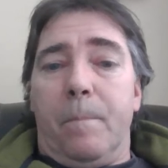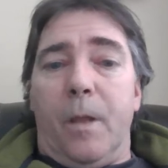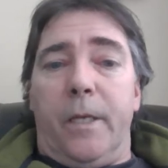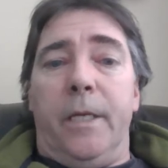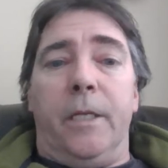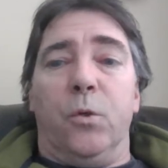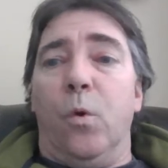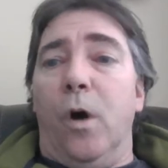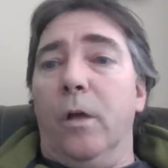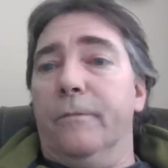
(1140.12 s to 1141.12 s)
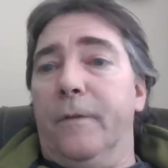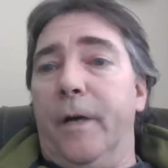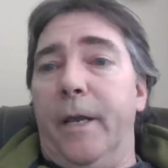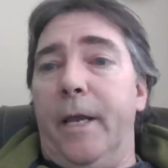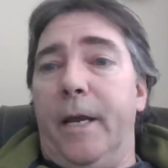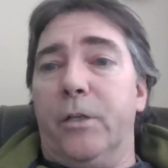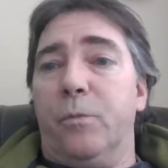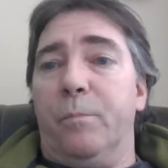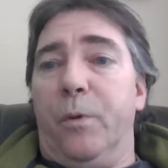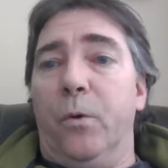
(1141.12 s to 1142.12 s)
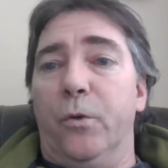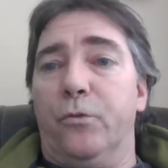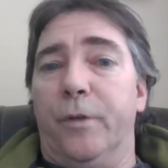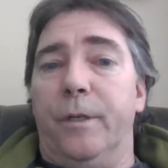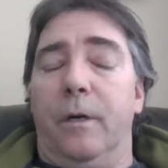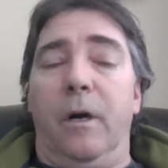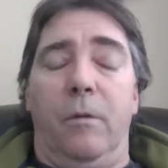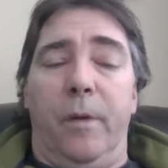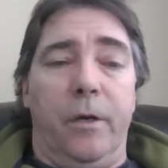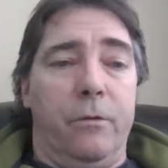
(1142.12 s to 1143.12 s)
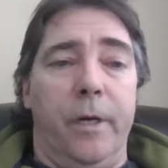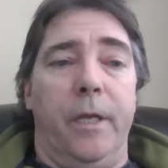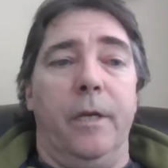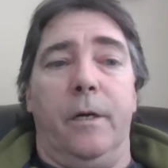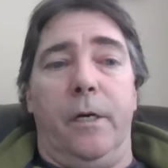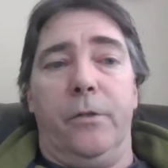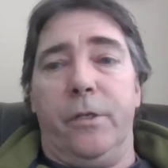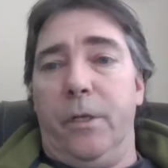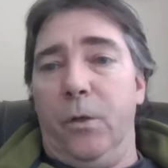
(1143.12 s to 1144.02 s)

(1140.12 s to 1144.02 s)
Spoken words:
can qualify as poetry. Hallmark greeting cards can